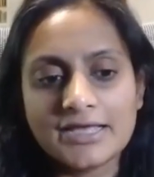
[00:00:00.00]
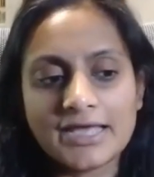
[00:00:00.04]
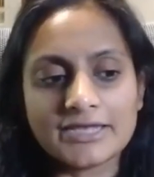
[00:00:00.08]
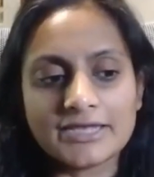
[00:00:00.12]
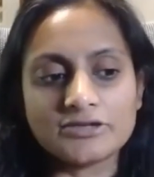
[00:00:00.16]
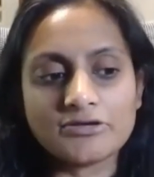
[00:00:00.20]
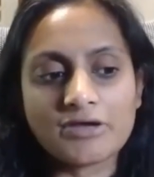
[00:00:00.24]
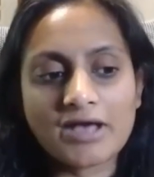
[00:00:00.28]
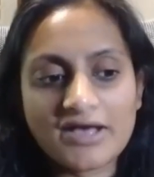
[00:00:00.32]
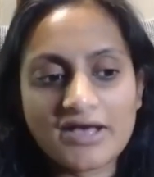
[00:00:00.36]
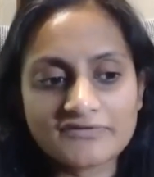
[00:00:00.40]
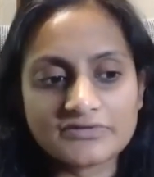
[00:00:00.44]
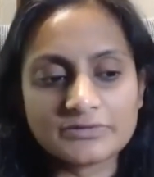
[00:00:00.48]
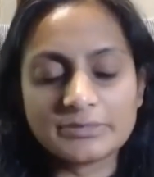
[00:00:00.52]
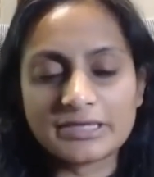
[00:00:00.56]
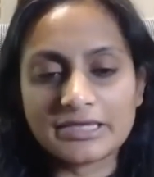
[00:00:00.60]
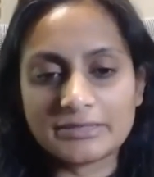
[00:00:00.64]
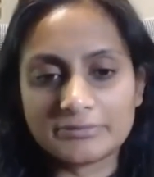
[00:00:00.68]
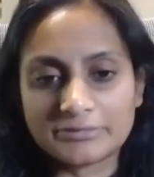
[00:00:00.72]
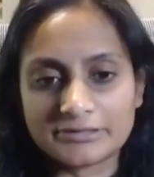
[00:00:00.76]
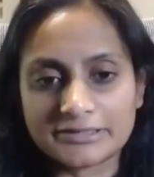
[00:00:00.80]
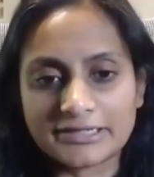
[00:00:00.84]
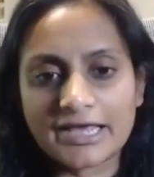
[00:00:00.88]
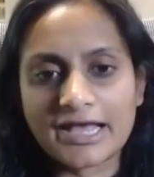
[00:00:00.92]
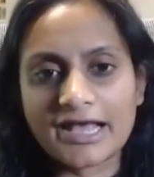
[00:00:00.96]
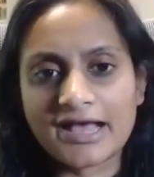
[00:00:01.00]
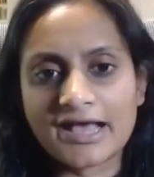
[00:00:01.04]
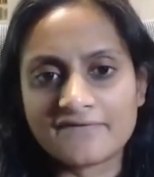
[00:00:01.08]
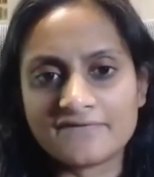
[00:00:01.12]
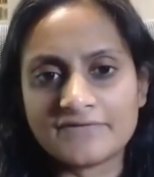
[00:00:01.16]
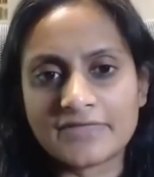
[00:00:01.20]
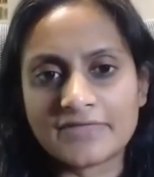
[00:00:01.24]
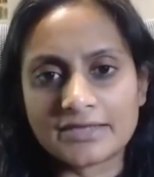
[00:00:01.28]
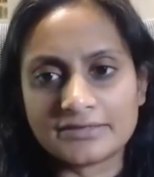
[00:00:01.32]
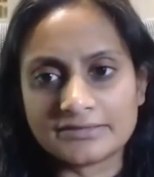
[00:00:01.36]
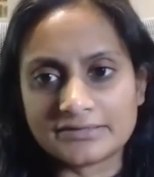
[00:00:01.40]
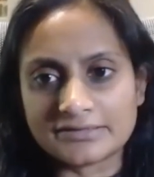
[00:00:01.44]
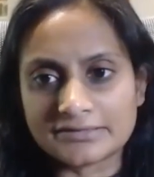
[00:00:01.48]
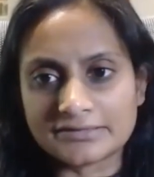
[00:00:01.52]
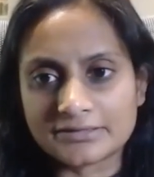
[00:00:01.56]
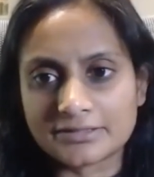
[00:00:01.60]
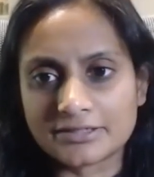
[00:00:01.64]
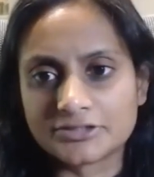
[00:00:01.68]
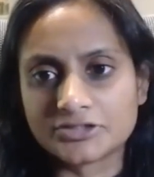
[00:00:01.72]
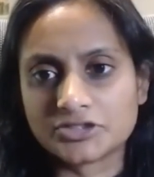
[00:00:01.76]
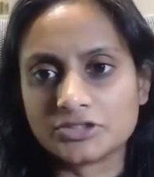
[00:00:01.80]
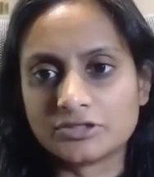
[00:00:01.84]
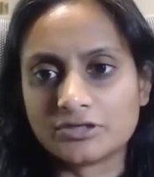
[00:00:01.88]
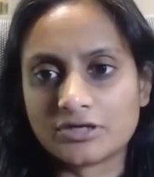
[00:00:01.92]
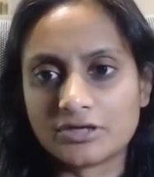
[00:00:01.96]
And you have to be able to have that
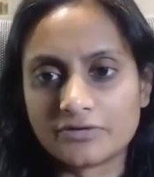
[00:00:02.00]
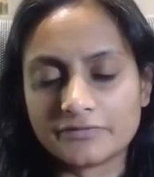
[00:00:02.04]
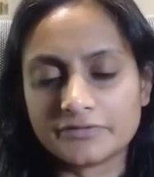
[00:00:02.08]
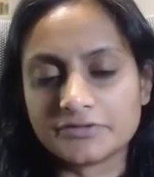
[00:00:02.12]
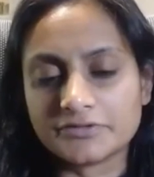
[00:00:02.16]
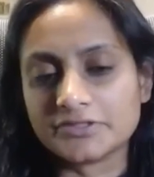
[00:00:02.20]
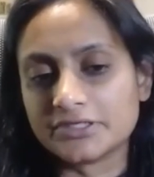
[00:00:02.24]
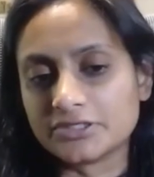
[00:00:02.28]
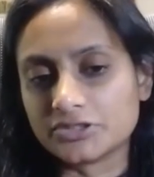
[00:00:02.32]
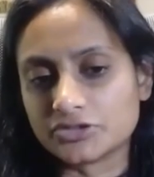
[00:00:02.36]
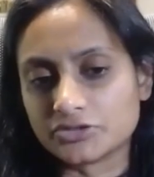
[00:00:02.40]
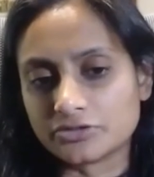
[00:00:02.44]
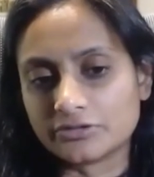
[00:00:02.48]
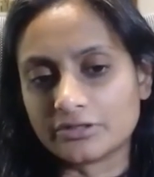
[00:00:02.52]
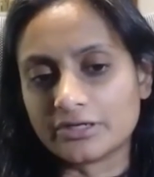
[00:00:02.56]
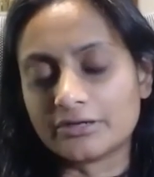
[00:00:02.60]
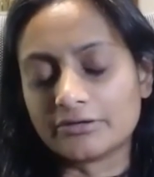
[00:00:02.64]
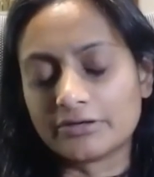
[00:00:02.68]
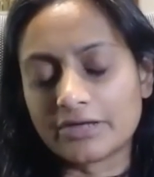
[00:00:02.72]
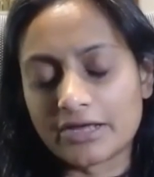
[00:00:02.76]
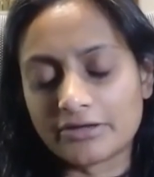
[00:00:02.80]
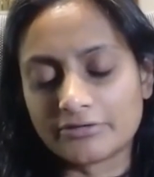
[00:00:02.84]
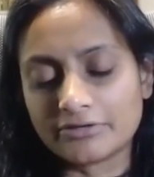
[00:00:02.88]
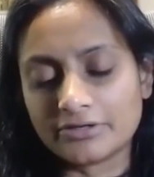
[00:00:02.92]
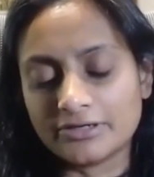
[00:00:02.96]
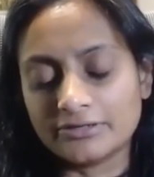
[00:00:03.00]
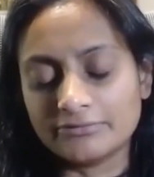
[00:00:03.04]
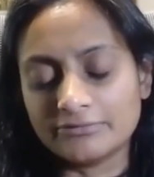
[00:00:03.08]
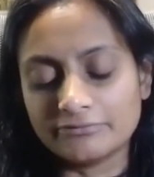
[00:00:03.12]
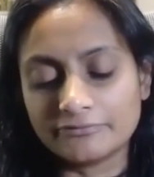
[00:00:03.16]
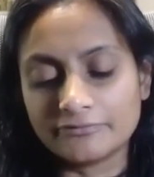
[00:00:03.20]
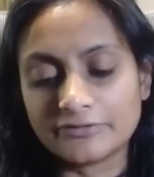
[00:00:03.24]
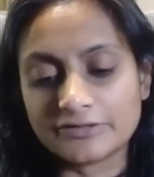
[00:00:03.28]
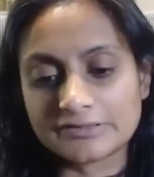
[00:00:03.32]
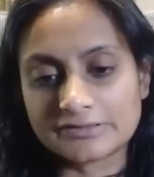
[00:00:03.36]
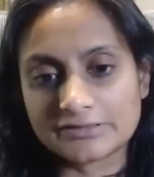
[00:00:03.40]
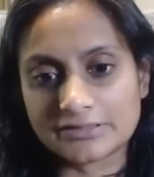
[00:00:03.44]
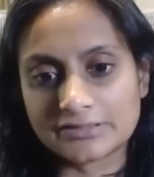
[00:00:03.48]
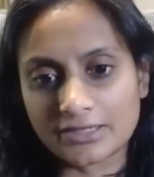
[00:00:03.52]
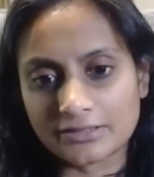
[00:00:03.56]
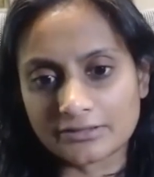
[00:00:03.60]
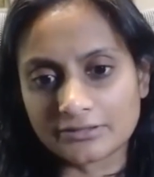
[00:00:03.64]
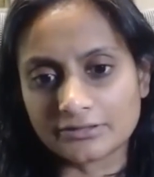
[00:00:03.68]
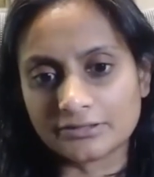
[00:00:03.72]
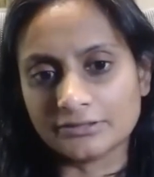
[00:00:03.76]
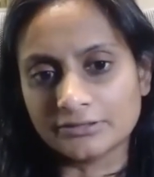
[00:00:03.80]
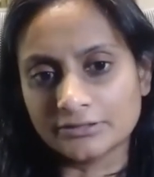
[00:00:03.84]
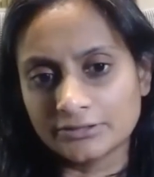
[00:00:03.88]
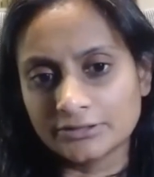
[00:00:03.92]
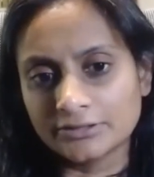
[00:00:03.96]
discussion and conversation around how it fits
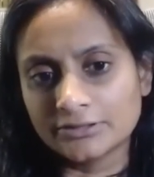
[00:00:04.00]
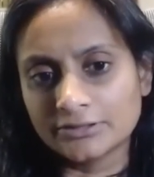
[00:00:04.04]
together.